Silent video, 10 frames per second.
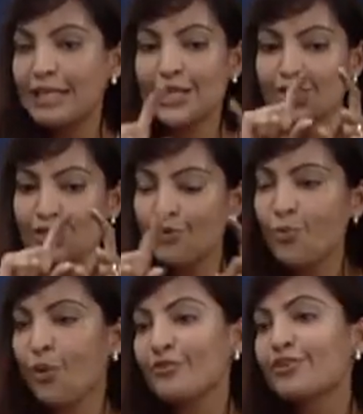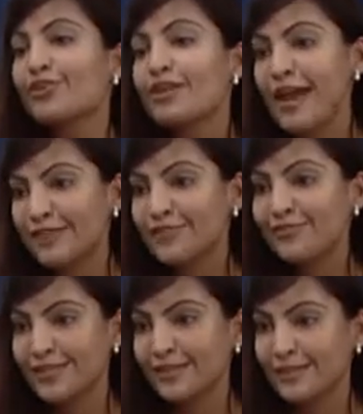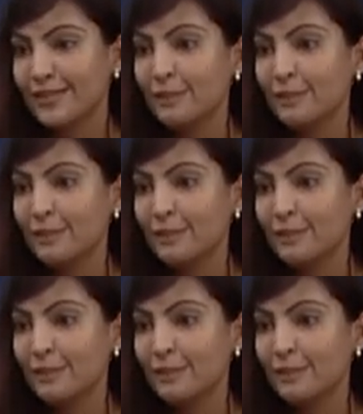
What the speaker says: here's your reward for your next visit.